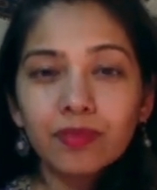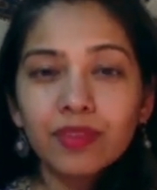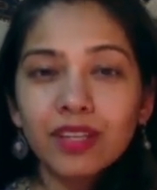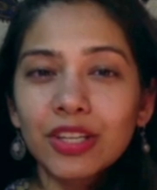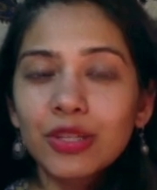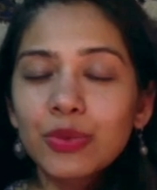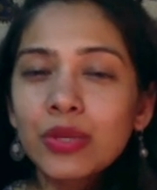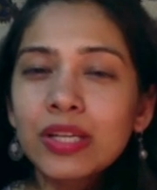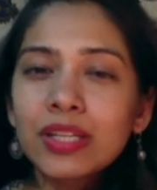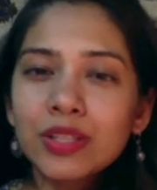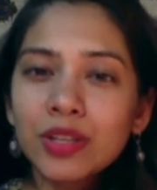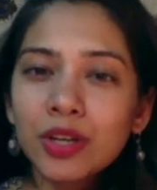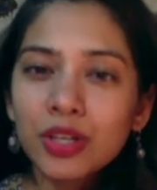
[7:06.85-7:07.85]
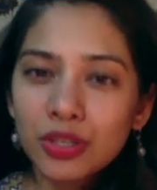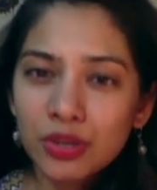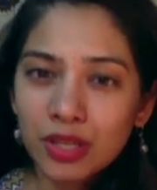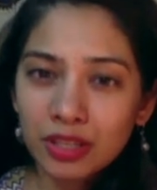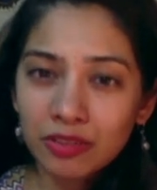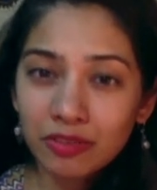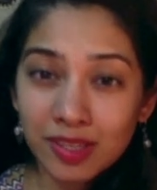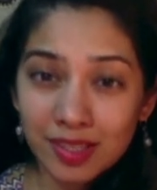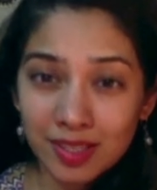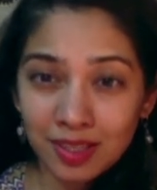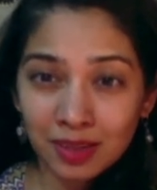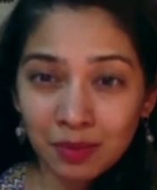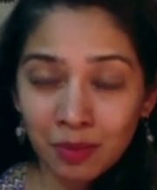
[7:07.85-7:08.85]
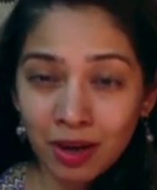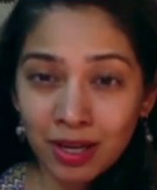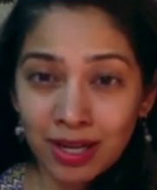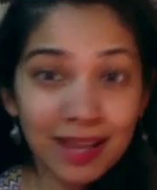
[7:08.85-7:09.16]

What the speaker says: as well as nurturing the physical body.